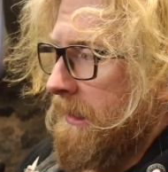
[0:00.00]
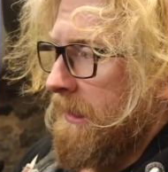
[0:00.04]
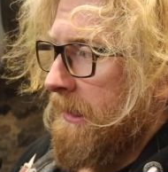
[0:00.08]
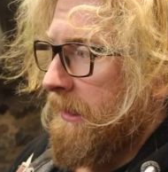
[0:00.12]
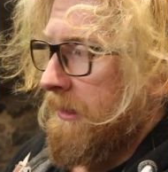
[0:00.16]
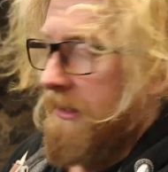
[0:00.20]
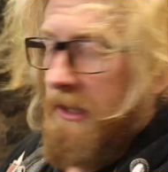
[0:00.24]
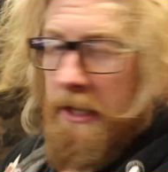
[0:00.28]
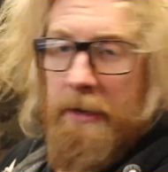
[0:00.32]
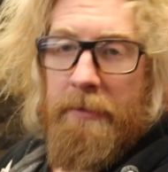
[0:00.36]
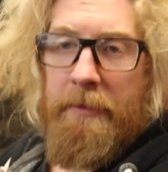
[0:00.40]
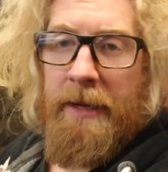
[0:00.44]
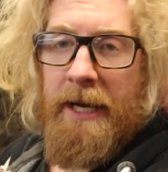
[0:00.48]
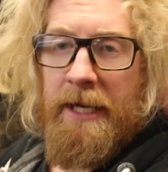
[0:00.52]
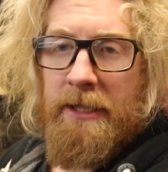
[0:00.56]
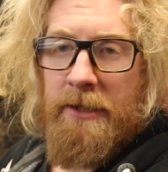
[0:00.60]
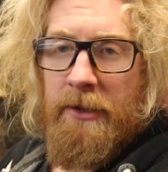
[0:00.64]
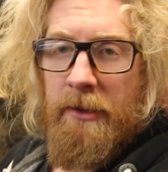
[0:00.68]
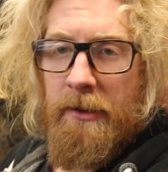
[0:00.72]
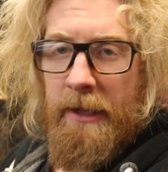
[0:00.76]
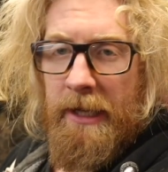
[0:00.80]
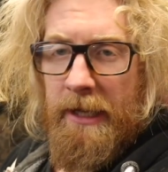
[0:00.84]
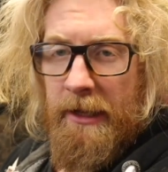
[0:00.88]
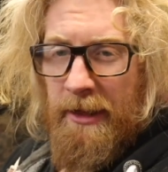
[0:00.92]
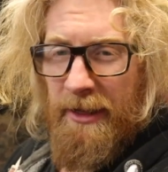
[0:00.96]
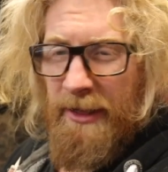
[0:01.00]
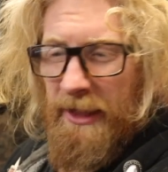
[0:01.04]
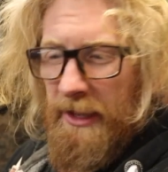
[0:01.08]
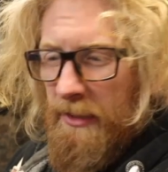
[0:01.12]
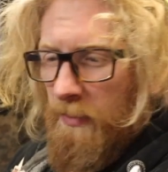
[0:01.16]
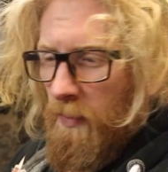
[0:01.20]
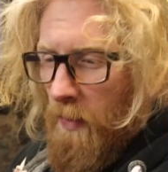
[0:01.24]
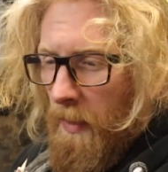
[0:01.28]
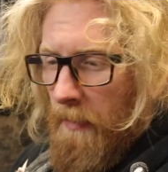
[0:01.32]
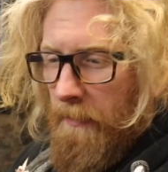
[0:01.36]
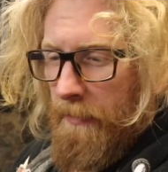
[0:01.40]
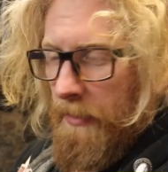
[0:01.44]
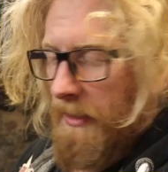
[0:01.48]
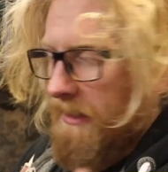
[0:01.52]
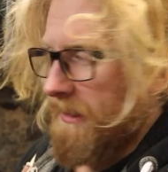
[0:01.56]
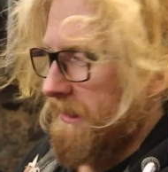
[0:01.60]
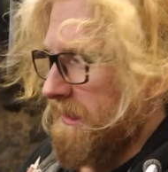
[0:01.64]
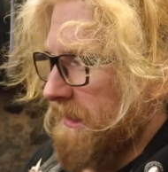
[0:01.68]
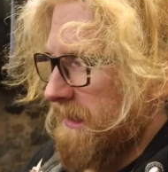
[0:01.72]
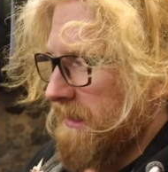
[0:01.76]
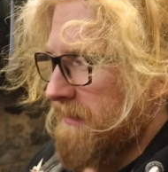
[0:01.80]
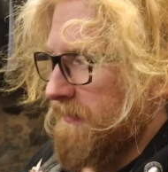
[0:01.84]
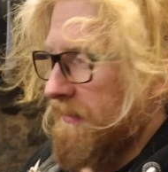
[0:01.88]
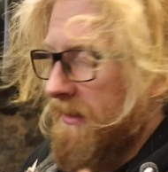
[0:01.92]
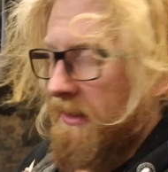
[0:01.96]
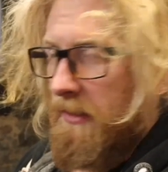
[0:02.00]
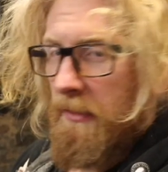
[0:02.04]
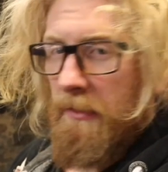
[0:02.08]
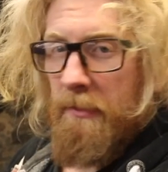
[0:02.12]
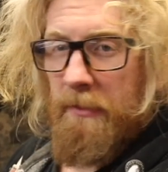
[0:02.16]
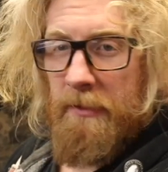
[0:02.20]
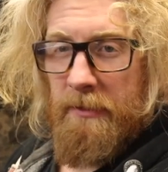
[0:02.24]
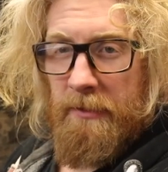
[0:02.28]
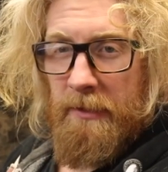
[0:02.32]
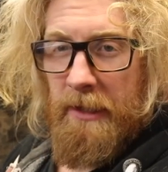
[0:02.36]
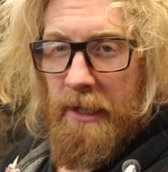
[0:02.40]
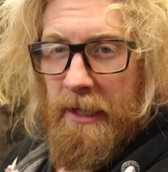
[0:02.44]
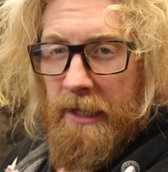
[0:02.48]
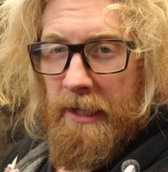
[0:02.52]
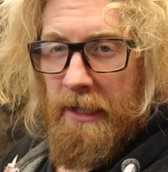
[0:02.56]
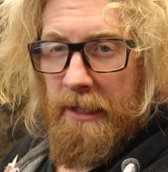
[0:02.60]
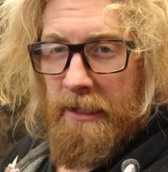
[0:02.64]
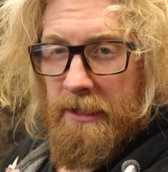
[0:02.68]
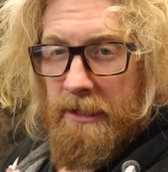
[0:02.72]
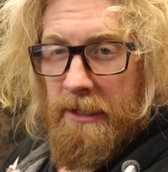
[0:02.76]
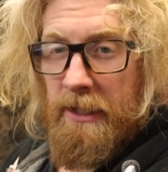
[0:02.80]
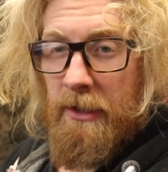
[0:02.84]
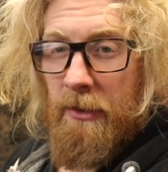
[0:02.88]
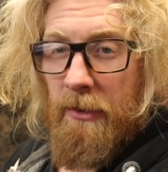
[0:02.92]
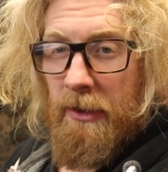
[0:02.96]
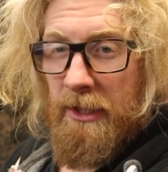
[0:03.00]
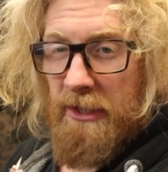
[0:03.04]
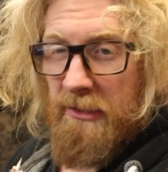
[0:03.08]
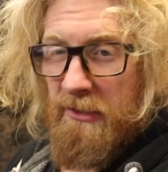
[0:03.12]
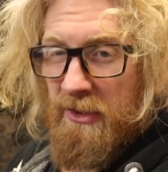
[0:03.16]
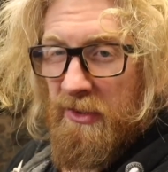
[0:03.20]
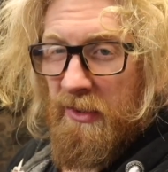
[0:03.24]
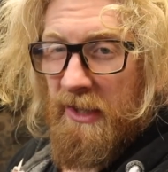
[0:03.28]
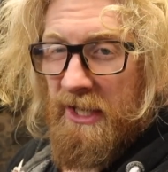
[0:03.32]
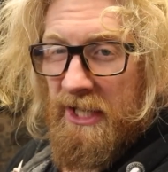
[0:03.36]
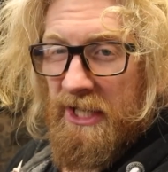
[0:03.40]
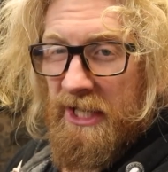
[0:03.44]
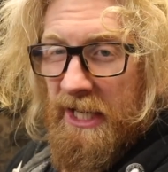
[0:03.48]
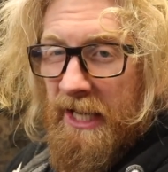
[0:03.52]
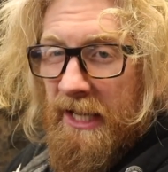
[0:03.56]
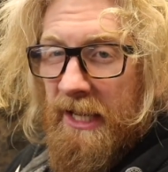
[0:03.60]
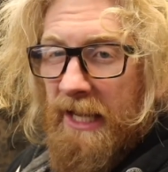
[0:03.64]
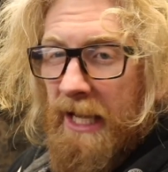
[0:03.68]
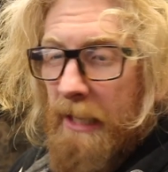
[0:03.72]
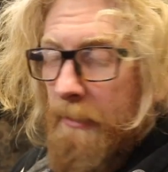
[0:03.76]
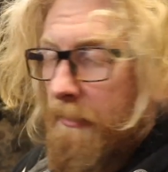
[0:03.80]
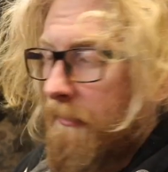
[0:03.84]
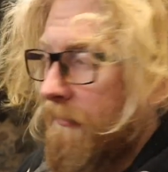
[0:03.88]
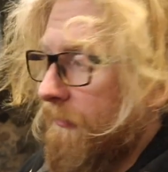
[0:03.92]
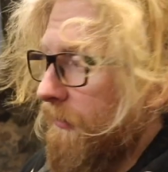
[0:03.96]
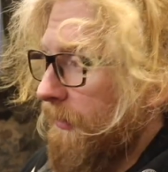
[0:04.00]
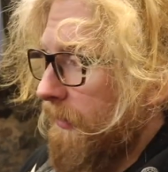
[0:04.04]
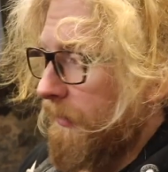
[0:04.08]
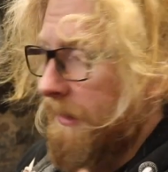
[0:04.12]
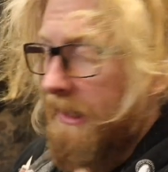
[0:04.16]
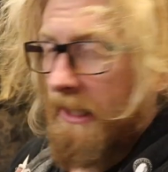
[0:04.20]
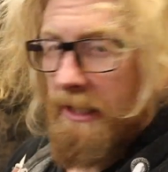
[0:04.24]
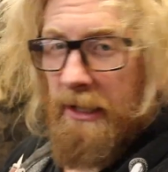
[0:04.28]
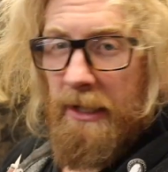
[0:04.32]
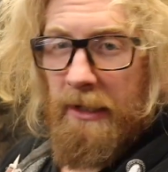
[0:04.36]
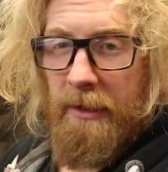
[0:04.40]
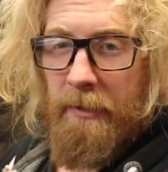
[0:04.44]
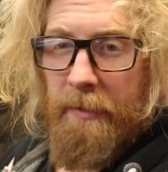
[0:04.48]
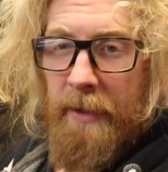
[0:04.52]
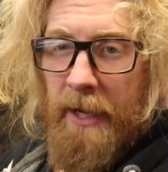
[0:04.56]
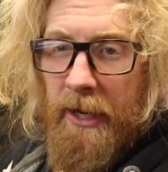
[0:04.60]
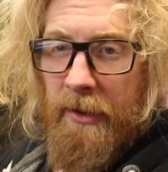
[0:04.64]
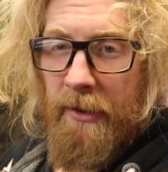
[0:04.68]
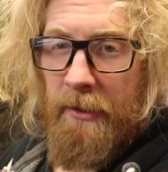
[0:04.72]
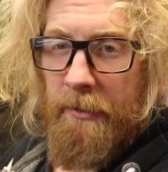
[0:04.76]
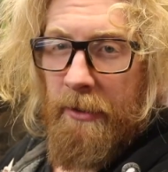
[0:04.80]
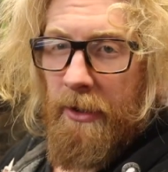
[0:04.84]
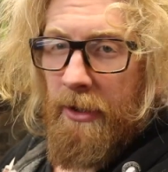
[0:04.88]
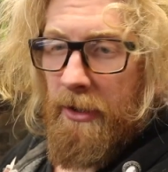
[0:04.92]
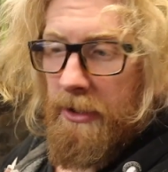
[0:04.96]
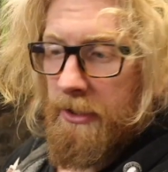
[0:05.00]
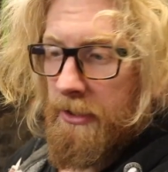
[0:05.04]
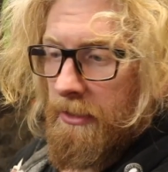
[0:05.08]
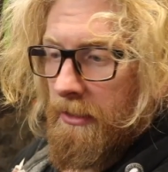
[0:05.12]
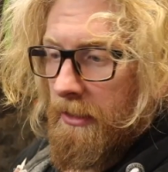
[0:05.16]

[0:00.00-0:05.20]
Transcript: thin metal, like thin 1.6mm steel, because I was quite shit at that before when I did the battery box.